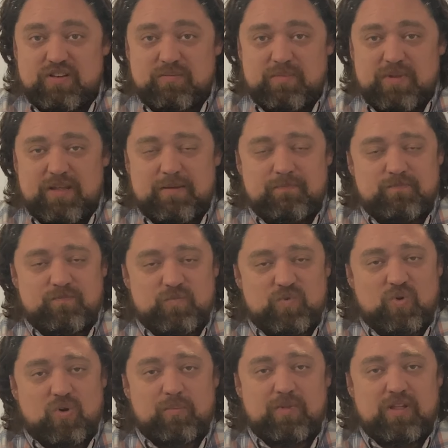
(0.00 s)
to me.
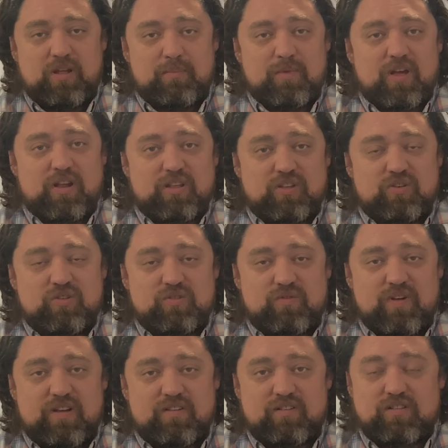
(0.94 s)
Normally I'm not a huge
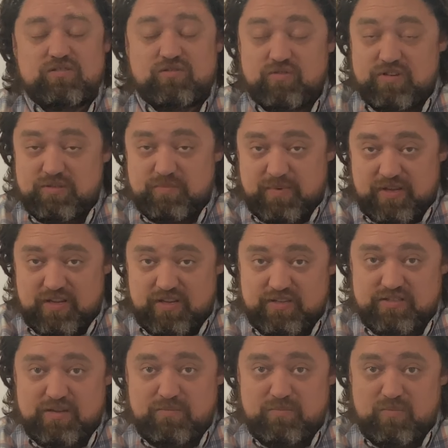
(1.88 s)
fan of touchscreens
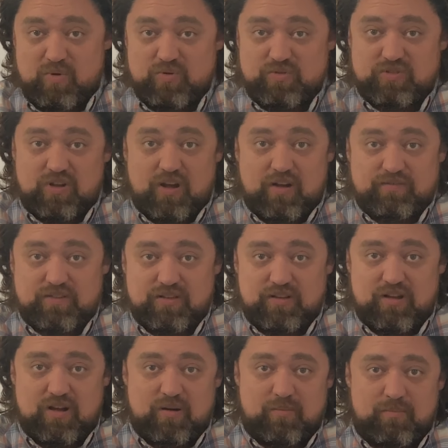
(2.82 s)
because they most often
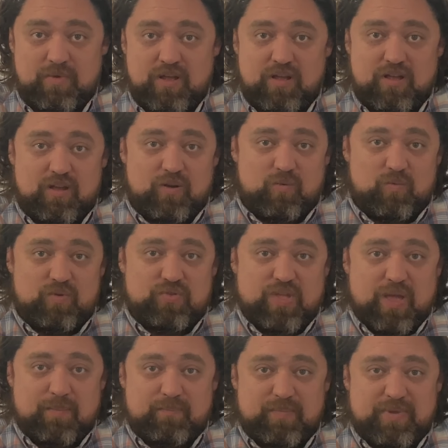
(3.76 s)
come with
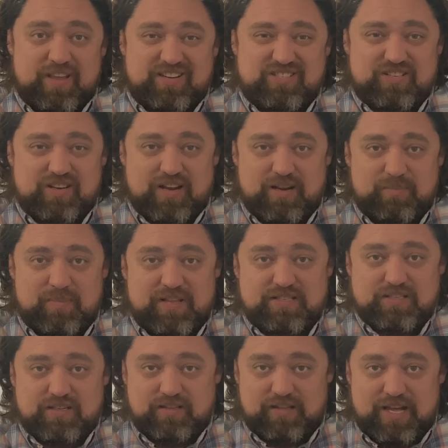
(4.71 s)
that big shiny
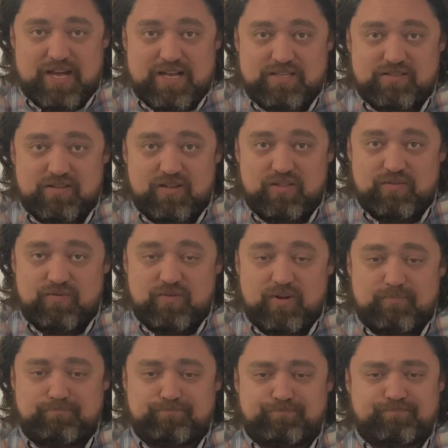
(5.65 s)
piece of glass on the
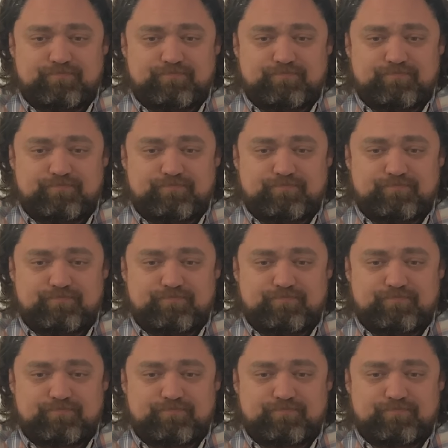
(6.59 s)
front.